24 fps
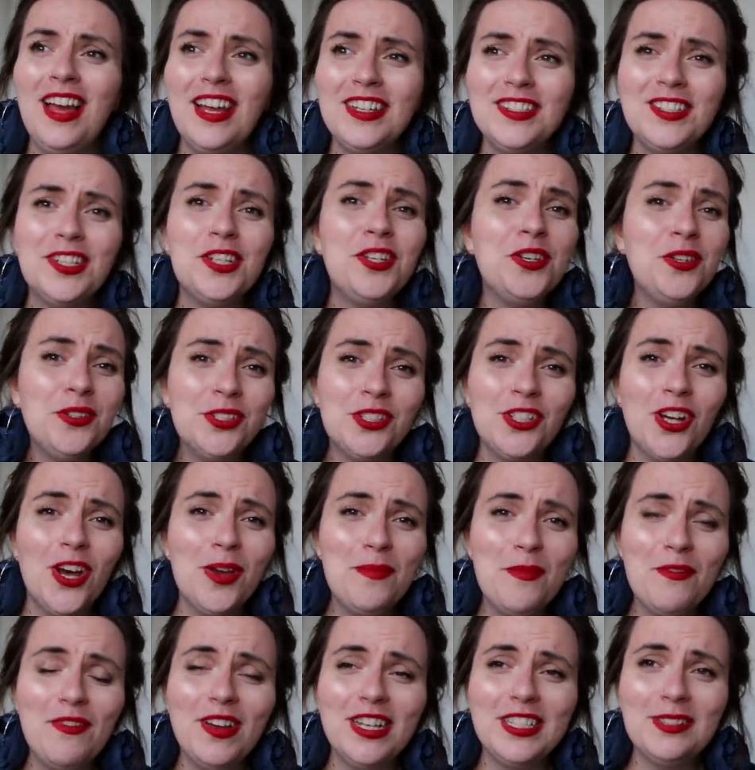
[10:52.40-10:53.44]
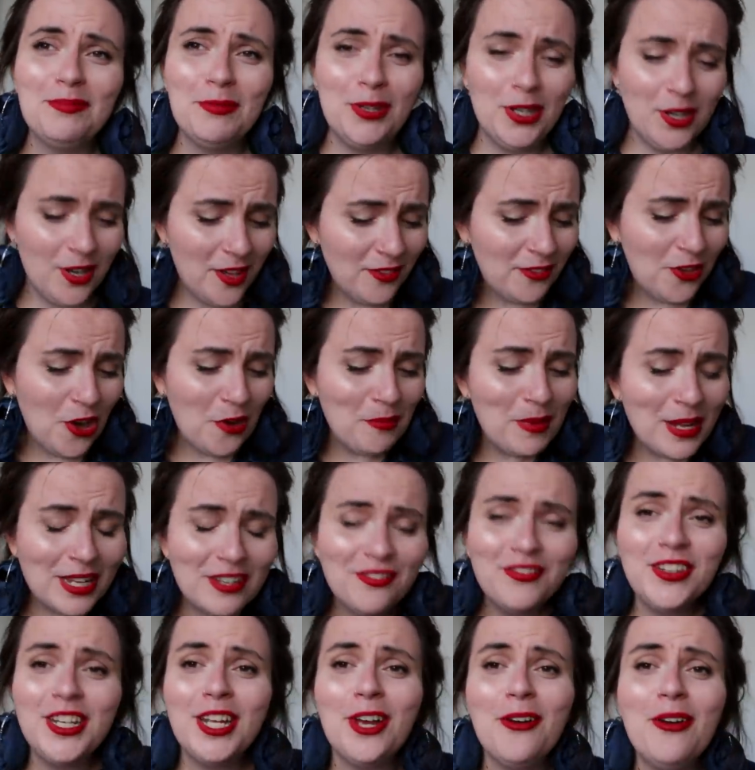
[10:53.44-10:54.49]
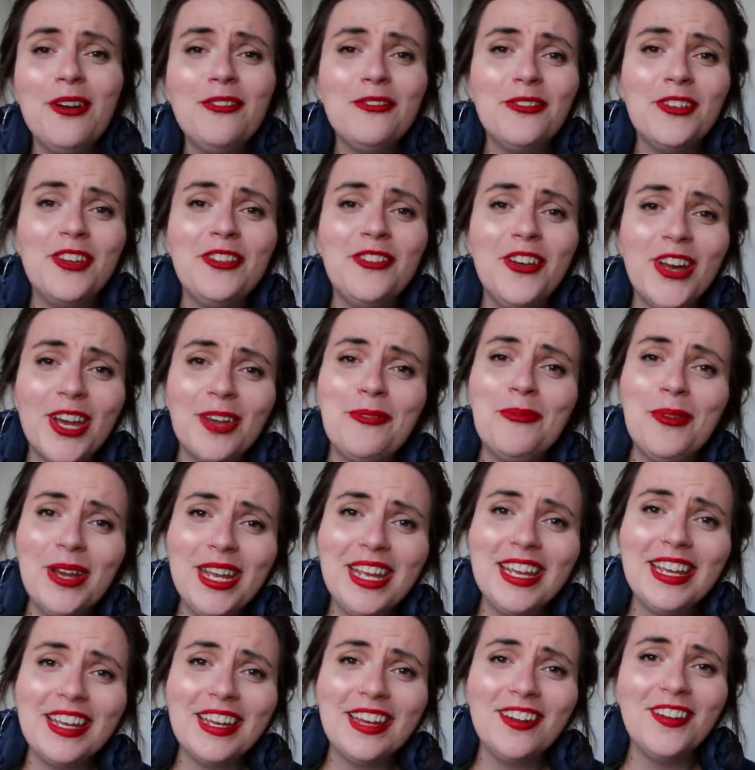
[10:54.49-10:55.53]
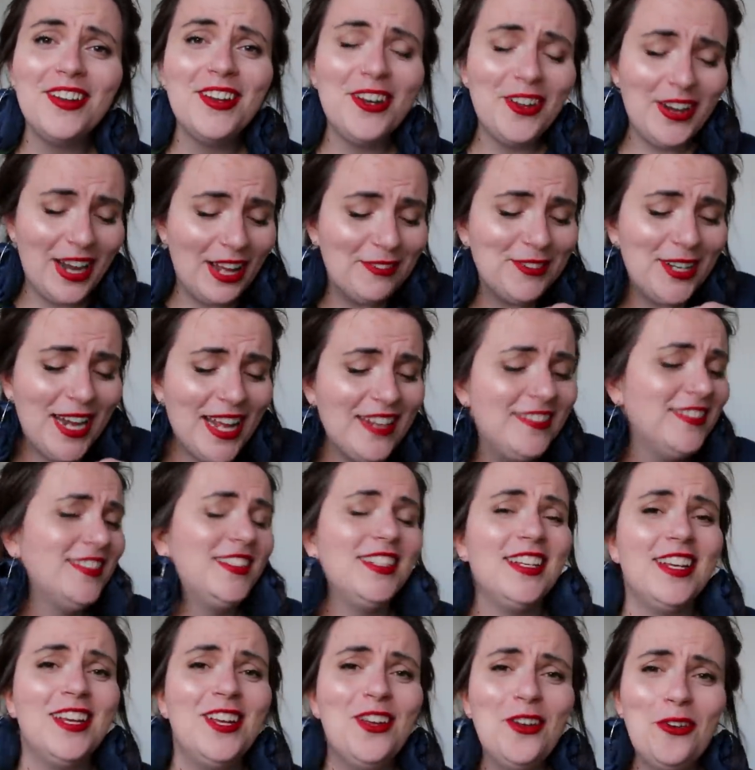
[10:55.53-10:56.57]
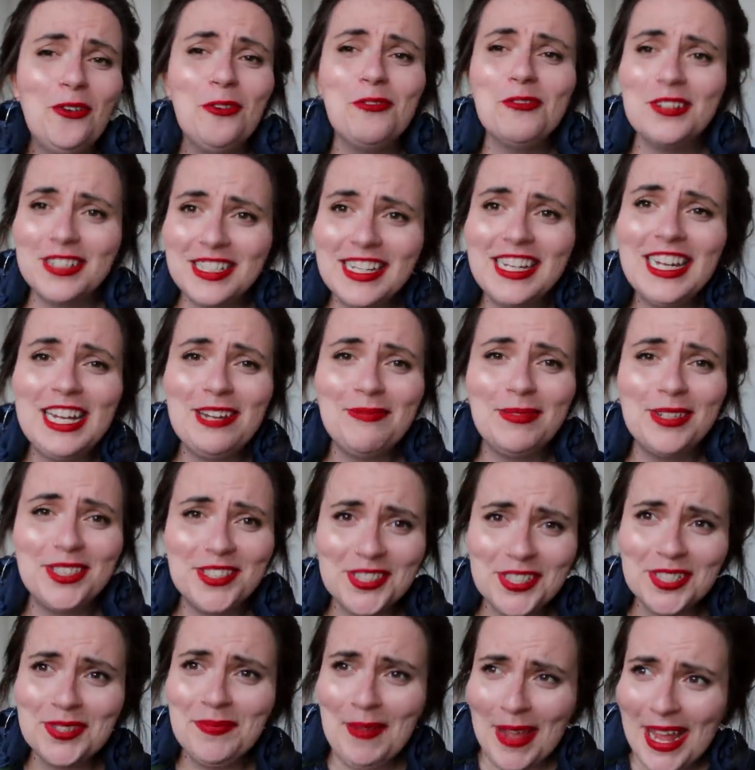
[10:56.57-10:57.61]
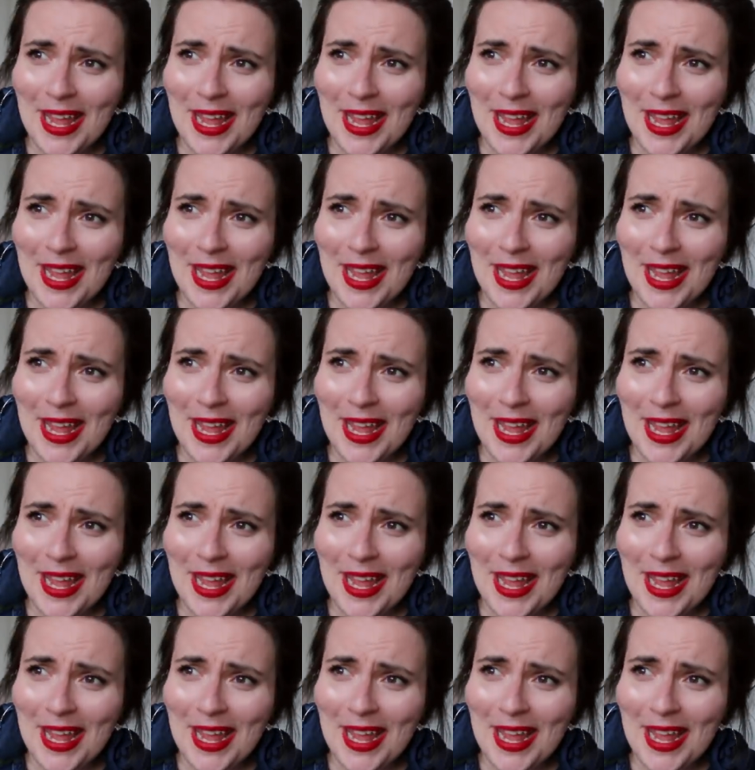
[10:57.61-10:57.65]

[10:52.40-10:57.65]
that's a huge time investment and I've got to make a video every fucking week and I don't have an editor or a team, it's just